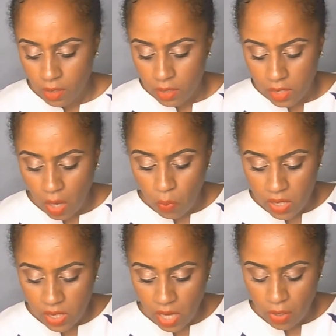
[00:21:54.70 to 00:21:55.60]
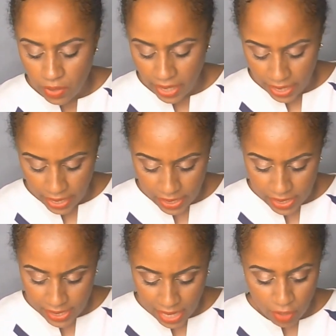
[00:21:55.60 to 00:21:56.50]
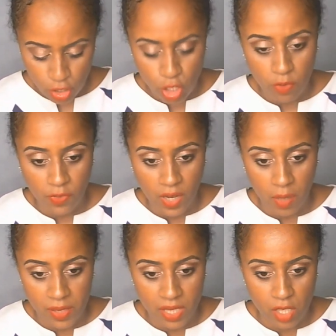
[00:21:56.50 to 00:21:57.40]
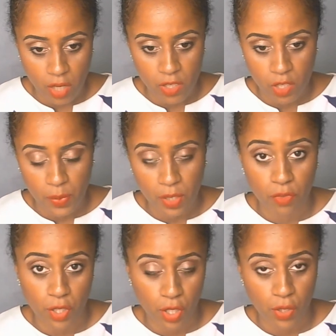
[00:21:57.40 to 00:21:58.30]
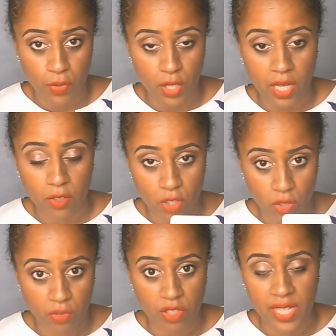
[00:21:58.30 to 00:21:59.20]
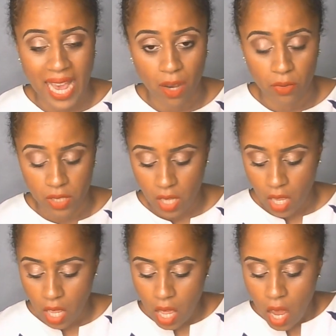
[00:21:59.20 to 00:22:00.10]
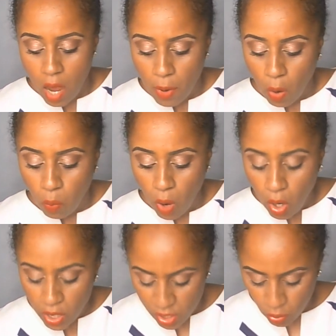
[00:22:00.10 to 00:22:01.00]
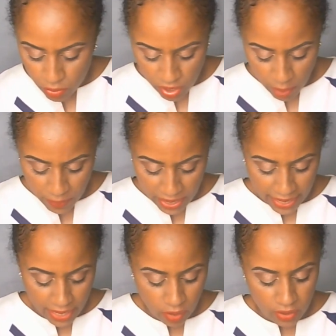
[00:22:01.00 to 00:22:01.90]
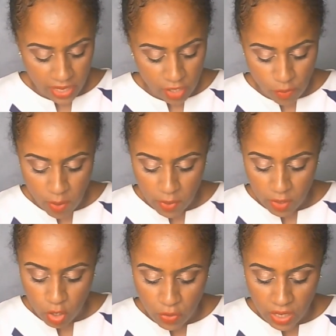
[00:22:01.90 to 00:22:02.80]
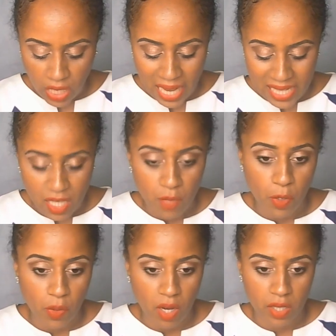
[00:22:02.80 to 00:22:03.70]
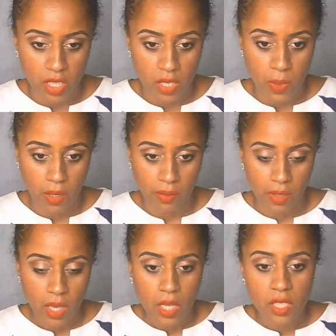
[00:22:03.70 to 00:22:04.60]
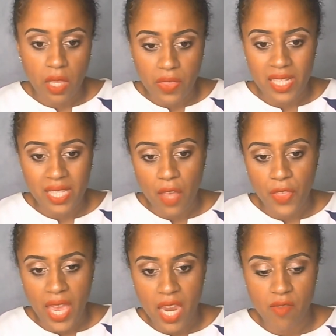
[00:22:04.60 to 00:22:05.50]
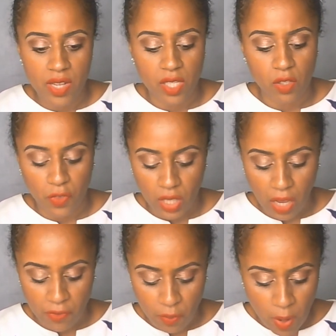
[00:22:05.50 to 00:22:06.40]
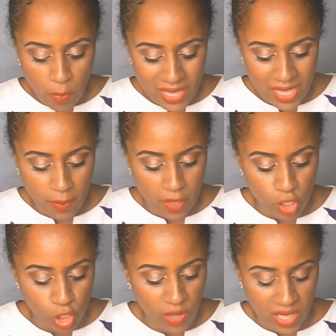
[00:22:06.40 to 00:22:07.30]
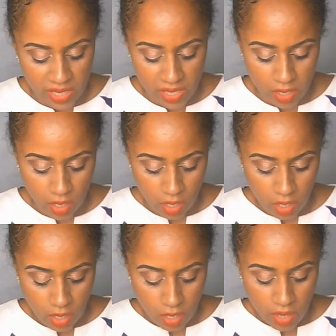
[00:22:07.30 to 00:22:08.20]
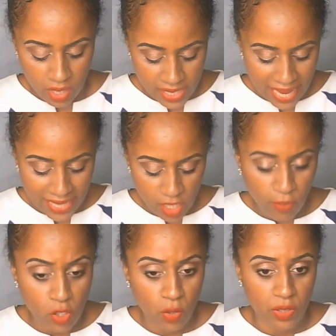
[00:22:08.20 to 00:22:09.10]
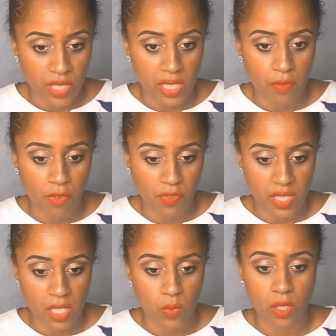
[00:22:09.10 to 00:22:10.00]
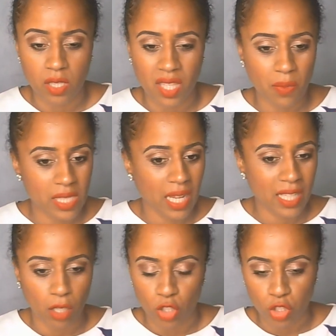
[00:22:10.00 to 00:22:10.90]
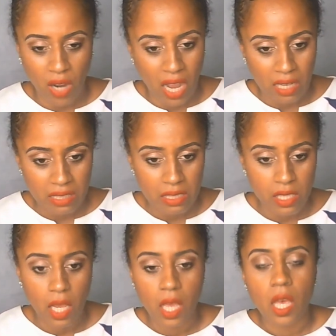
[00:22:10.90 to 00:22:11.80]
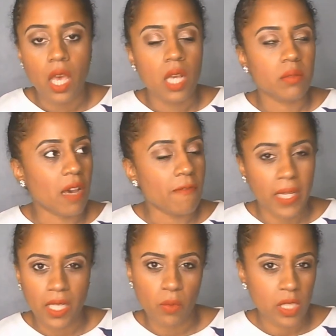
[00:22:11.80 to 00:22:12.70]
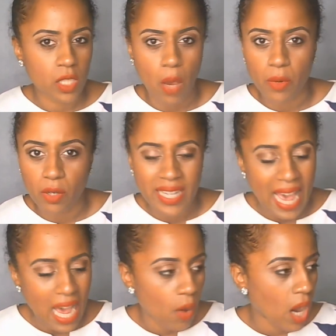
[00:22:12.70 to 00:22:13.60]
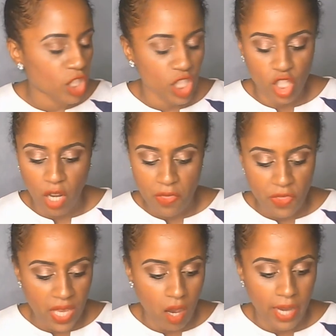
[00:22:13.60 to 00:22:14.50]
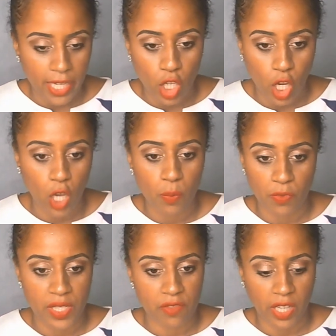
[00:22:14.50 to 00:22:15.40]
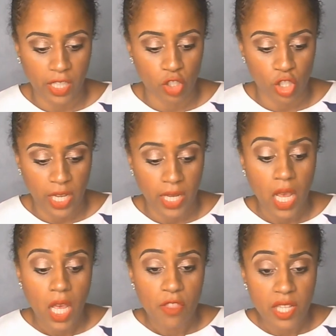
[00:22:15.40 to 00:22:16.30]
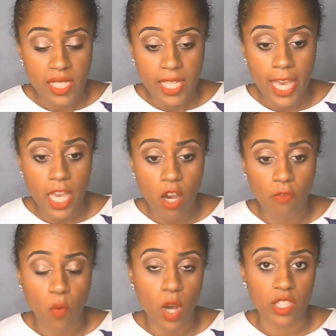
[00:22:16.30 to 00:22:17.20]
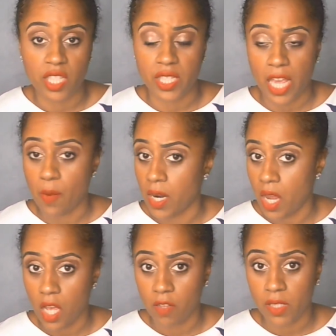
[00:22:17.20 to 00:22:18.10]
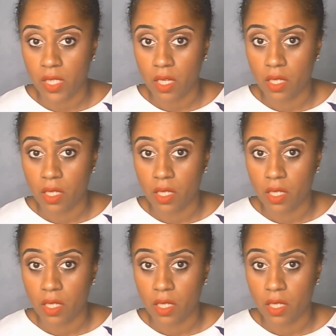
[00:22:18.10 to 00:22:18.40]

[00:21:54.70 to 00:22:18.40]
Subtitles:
So what's going on here is that the 2 of Cups is going to be renewed and sorted out. But what is also being healed is, remember, you've the Liars and the Moon card as well. So there's other areas of your life. Remember what I said about the trust? This Ace of Swords is in reverse as well. So there was like no trust. It's like, fucking hell, what's going on now? I just don't think I can cope with this fucking shit. This King of Wands is getting on my nerves.